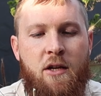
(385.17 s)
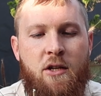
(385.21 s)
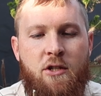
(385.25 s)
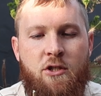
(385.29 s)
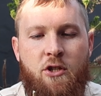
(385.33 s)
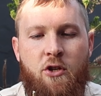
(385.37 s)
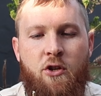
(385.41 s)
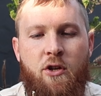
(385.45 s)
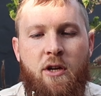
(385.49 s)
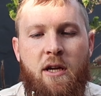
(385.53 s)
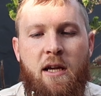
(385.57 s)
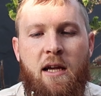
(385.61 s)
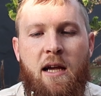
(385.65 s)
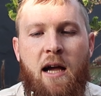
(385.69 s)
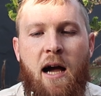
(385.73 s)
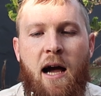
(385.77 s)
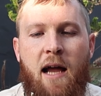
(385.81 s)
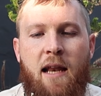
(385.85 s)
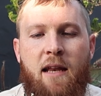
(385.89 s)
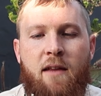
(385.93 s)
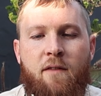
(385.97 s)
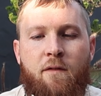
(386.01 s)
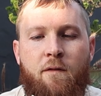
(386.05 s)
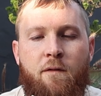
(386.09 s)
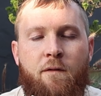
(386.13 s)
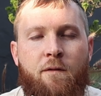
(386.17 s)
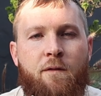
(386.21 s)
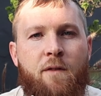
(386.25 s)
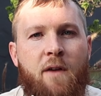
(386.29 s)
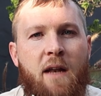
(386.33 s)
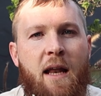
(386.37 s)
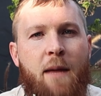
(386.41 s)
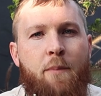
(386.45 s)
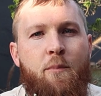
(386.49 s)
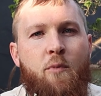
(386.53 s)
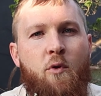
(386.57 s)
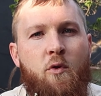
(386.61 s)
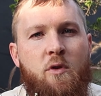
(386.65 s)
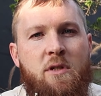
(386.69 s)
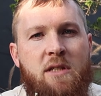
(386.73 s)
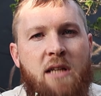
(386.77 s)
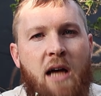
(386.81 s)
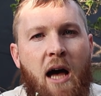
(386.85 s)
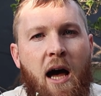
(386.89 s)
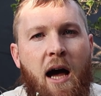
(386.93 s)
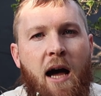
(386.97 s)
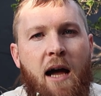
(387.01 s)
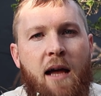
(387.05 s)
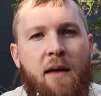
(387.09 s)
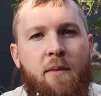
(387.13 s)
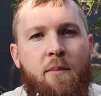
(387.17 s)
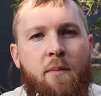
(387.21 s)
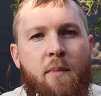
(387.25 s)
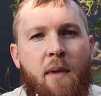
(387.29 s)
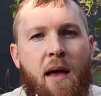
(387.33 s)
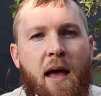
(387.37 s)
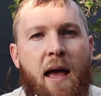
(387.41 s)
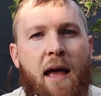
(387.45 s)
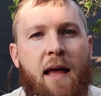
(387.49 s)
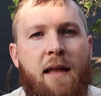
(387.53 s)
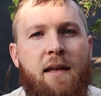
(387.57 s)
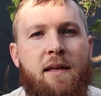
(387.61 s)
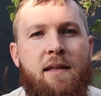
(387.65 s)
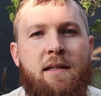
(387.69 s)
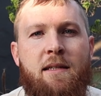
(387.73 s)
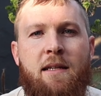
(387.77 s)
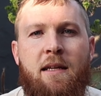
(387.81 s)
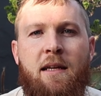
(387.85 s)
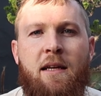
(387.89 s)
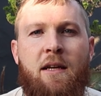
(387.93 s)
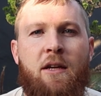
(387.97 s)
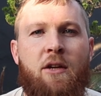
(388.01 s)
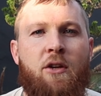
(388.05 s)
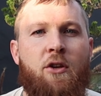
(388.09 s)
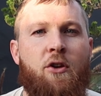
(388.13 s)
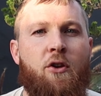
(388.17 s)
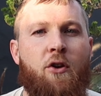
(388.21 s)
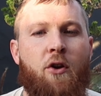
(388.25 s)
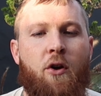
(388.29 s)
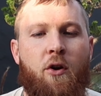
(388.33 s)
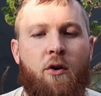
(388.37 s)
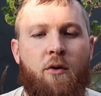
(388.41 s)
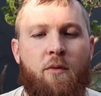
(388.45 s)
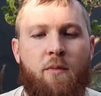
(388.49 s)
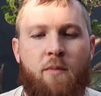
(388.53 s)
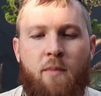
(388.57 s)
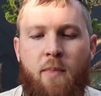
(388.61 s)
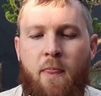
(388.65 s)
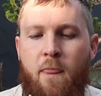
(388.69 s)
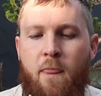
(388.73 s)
so you can kind of fill up your time and, you know,